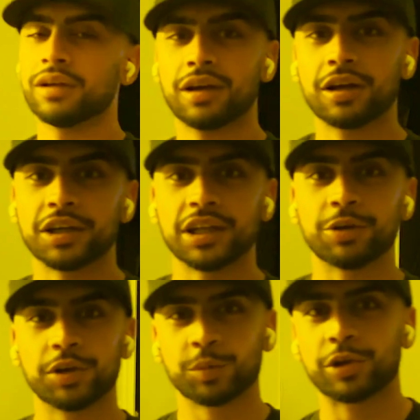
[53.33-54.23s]
All right, now
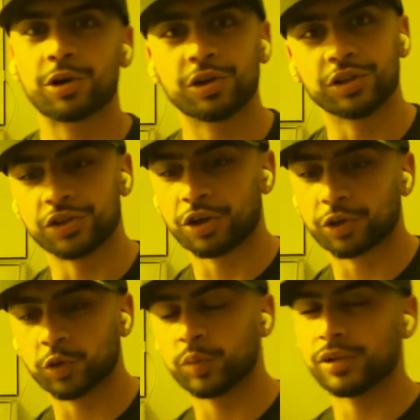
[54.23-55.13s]
here we are in the
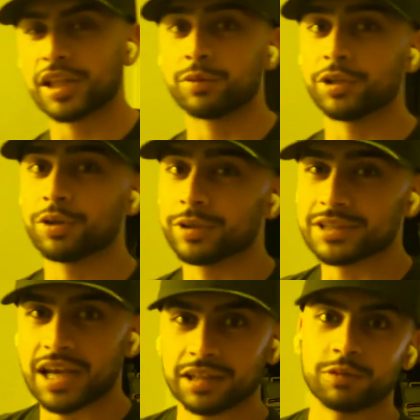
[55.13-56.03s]
dark room. Now that we know
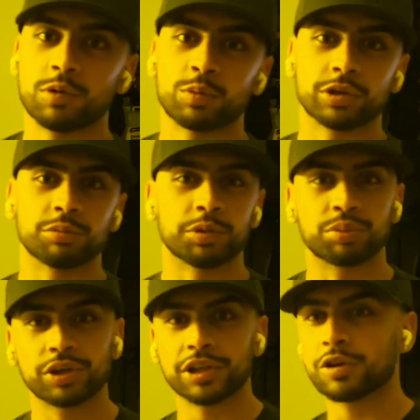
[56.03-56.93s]
exactly what we're gonna be
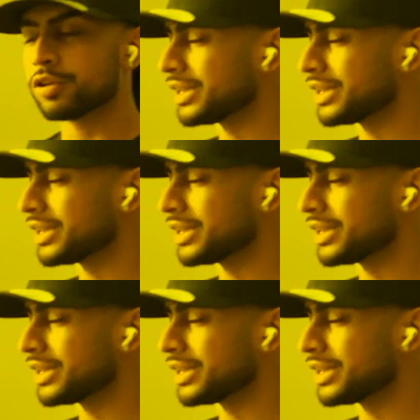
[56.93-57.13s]
printing on,